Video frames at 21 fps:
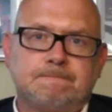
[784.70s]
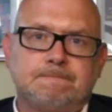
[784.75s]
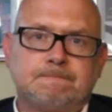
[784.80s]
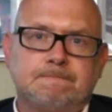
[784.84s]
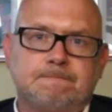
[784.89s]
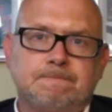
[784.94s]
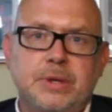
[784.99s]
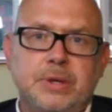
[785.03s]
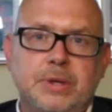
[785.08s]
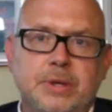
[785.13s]

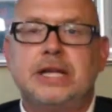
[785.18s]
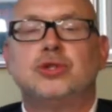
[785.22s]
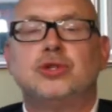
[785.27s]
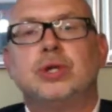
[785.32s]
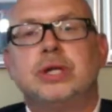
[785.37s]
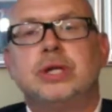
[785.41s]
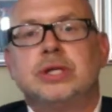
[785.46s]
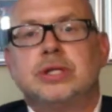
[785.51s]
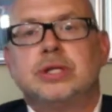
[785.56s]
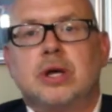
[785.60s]
We need to
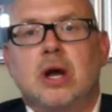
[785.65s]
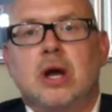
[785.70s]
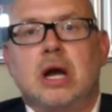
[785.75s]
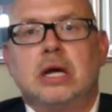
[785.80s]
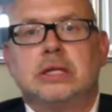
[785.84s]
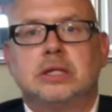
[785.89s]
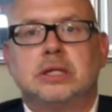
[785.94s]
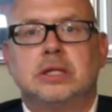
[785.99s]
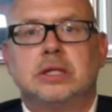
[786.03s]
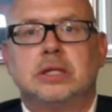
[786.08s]

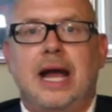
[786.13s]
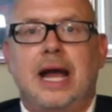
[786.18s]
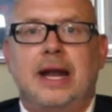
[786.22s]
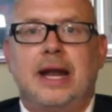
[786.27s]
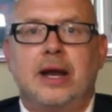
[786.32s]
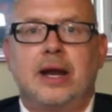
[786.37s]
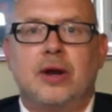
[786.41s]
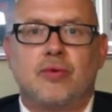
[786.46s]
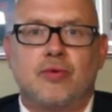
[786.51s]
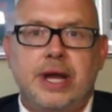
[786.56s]
discuss and
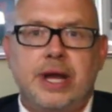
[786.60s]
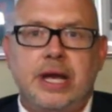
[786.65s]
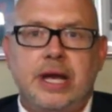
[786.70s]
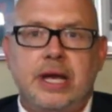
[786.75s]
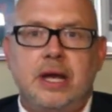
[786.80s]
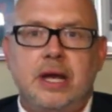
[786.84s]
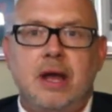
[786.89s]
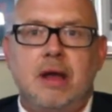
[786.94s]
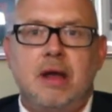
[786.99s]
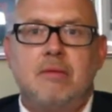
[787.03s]

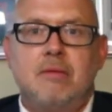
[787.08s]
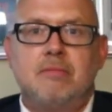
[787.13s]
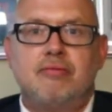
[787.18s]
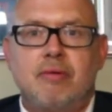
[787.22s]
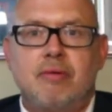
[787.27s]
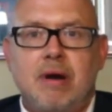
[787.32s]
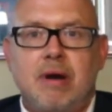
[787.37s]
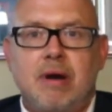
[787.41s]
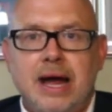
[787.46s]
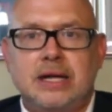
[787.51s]
agree
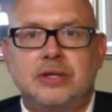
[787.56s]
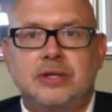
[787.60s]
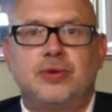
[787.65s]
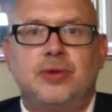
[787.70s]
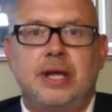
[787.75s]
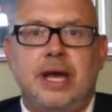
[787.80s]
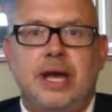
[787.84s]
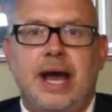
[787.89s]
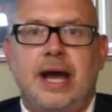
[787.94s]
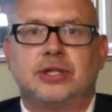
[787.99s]
prior to
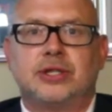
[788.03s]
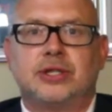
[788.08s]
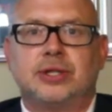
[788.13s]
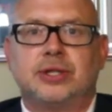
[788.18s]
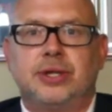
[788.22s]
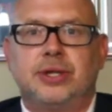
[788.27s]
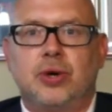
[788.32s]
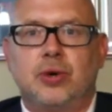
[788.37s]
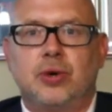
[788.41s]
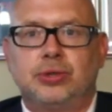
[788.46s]
the actual
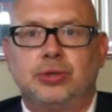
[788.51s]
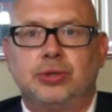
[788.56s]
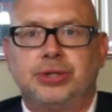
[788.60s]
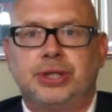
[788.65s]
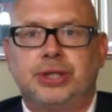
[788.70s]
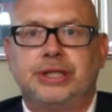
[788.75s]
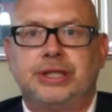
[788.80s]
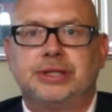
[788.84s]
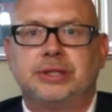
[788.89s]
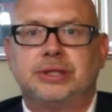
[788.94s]

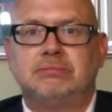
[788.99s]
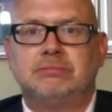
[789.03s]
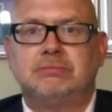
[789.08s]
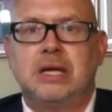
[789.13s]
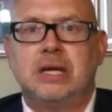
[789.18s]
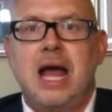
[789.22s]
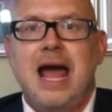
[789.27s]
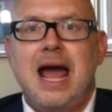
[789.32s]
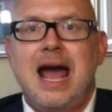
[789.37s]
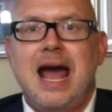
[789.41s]
negotiation
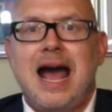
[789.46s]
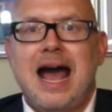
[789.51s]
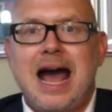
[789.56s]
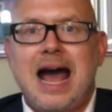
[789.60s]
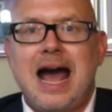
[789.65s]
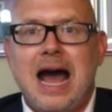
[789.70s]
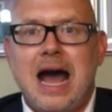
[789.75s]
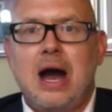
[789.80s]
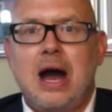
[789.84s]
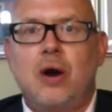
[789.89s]

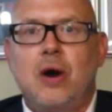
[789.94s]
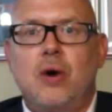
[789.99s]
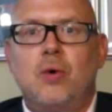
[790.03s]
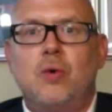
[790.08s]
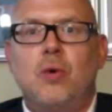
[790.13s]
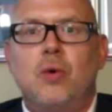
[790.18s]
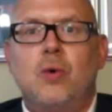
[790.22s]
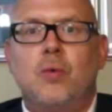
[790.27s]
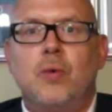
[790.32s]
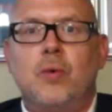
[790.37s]

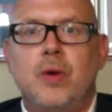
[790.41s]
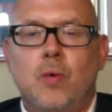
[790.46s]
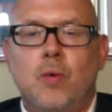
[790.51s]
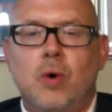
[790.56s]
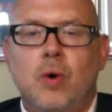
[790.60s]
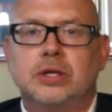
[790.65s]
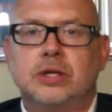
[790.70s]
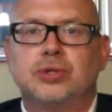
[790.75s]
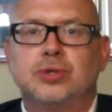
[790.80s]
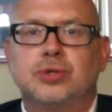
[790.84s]
how we
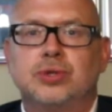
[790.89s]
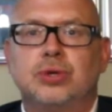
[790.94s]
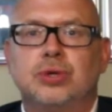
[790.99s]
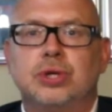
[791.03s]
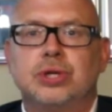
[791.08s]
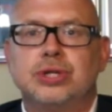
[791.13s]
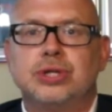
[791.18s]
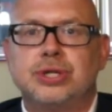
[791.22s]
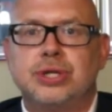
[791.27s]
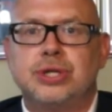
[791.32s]
want to
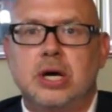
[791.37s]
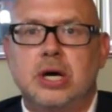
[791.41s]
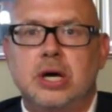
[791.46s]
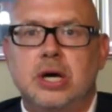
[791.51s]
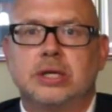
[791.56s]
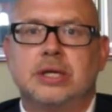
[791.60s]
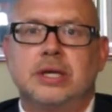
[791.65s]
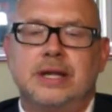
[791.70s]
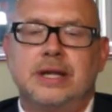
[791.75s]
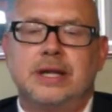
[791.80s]

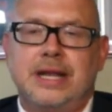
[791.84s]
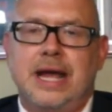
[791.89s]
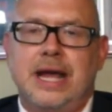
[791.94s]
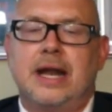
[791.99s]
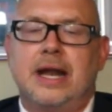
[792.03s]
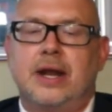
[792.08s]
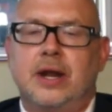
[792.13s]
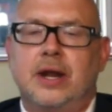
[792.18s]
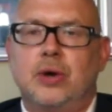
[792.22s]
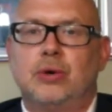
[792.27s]
conduct
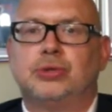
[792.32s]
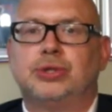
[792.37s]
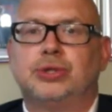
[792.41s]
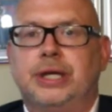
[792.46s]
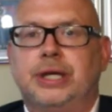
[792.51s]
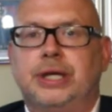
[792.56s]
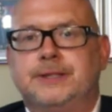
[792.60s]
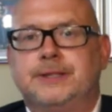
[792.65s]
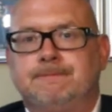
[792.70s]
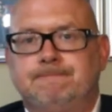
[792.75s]
that
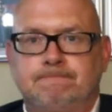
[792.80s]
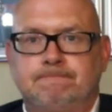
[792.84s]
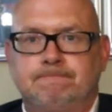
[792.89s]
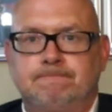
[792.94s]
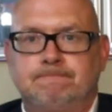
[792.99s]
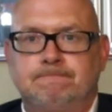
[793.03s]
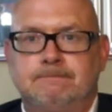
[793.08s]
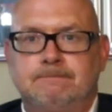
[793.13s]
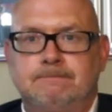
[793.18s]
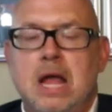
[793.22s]
negotiation.
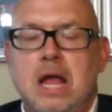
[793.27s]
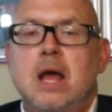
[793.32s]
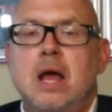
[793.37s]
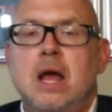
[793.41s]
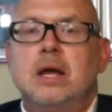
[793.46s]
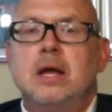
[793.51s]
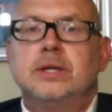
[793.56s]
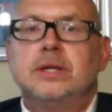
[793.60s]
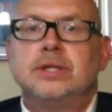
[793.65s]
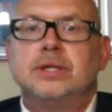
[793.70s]

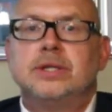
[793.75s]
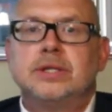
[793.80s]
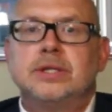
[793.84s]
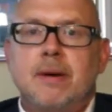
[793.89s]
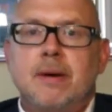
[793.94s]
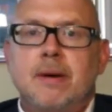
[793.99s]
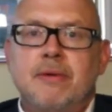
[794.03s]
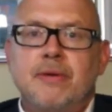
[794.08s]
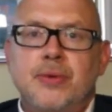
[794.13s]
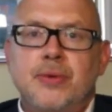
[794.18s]

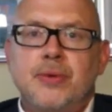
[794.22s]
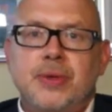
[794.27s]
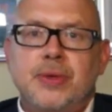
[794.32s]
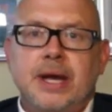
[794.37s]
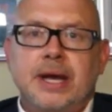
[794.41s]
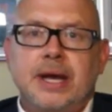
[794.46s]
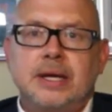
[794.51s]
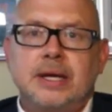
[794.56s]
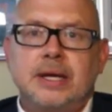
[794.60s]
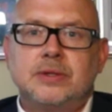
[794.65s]
Some of the
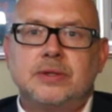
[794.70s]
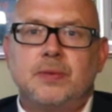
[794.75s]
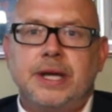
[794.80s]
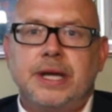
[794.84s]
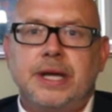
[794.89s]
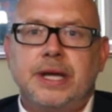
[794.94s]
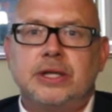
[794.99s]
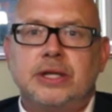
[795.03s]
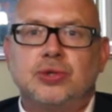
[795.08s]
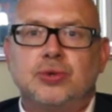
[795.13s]
things we
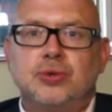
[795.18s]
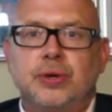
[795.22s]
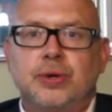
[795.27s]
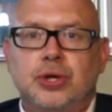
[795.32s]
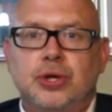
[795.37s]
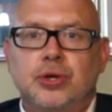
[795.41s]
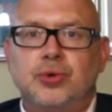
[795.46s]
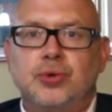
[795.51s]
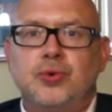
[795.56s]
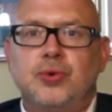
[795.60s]
need to
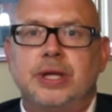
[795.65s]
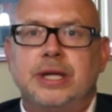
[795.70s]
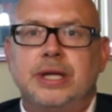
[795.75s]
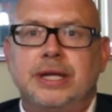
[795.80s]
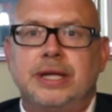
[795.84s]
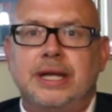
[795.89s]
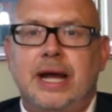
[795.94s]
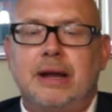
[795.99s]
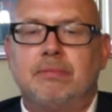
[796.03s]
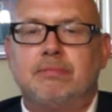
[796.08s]
include in
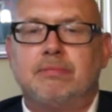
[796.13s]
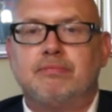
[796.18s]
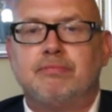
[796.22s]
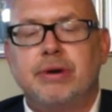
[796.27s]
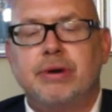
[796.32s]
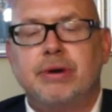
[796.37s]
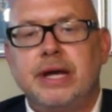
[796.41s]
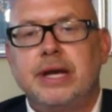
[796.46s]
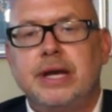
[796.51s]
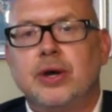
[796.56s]
that
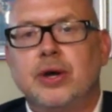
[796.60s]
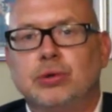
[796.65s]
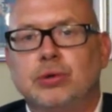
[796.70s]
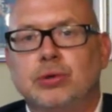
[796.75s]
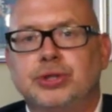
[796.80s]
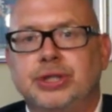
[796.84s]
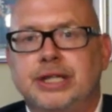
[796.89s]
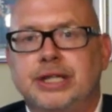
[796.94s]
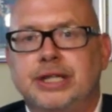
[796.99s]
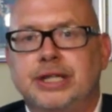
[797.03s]

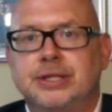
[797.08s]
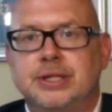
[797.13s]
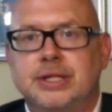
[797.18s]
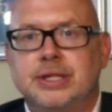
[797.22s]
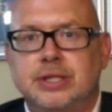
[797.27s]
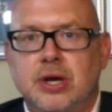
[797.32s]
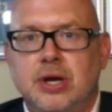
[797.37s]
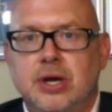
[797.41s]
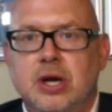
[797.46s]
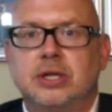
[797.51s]
pre-negotiation
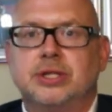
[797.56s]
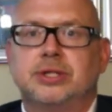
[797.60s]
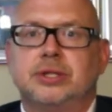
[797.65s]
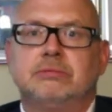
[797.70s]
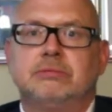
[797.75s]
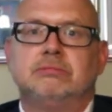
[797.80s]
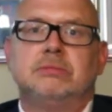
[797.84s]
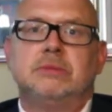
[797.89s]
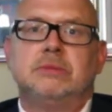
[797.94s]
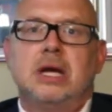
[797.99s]

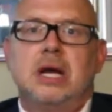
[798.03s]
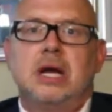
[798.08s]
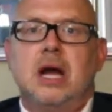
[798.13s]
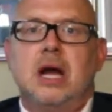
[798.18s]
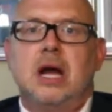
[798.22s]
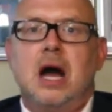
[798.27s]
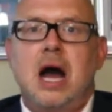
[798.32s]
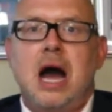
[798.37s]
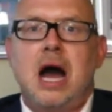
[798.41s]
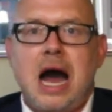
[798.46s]
discussion
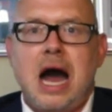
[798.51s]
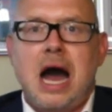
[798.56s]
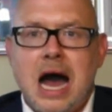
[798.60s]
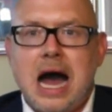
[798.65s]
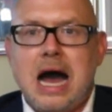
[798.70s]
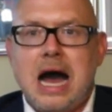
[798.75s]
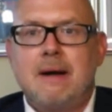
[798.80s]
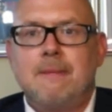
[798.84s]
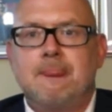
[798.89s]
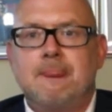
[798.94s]

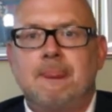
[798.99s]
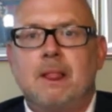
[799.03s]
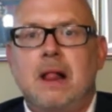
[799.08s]
are: